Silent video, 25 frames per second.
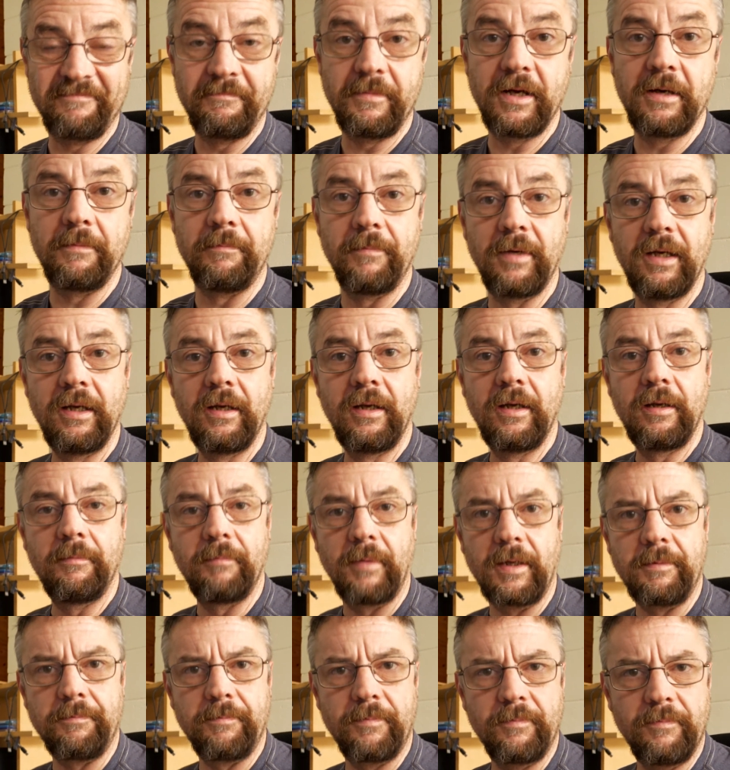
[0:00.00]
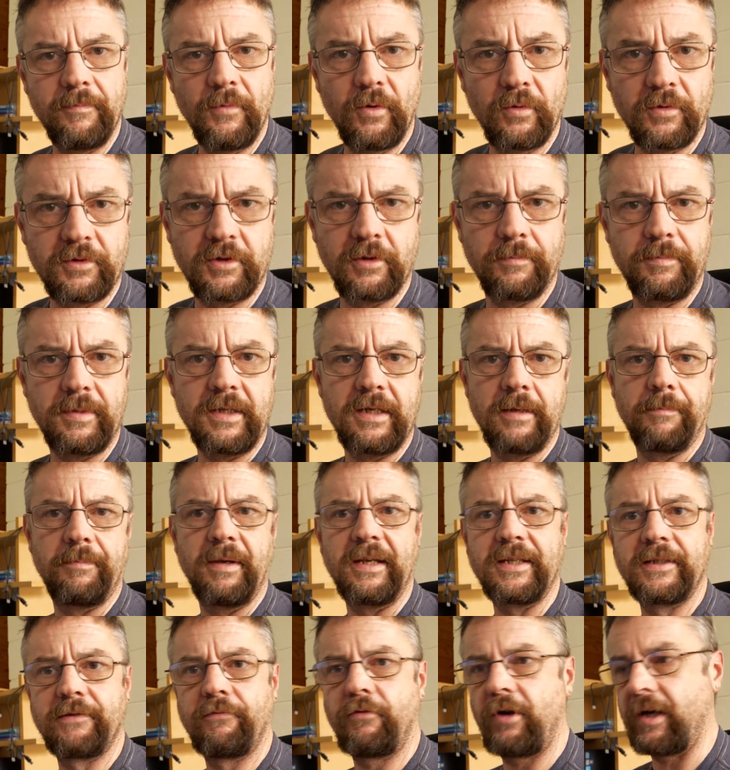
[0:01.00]
mum might also be your
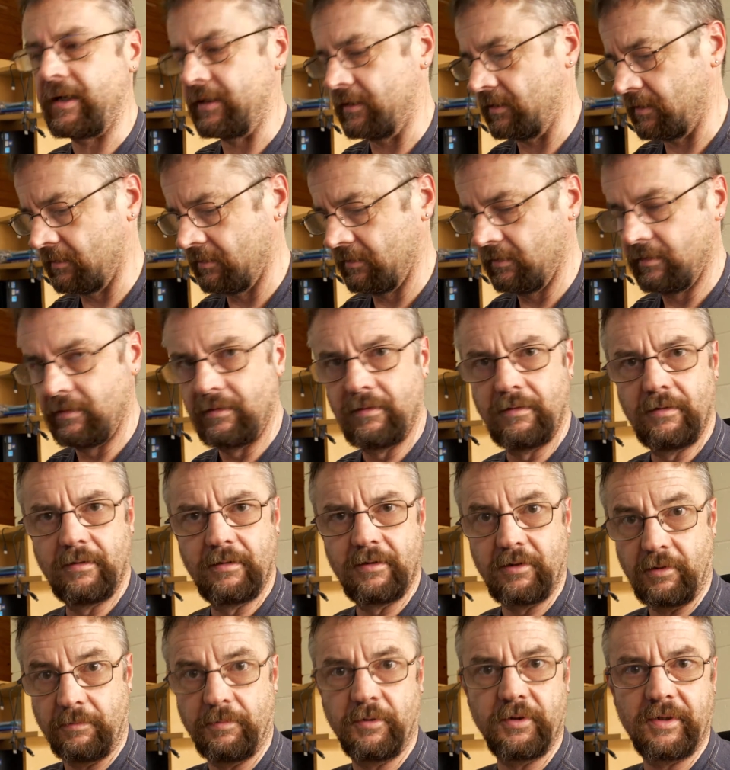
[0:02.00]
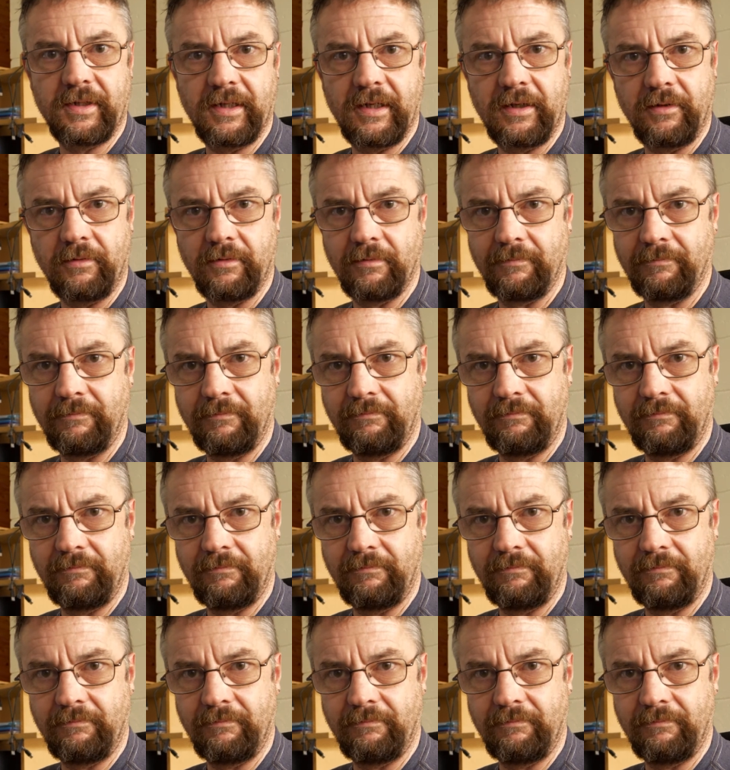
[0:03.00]
best friend. So put down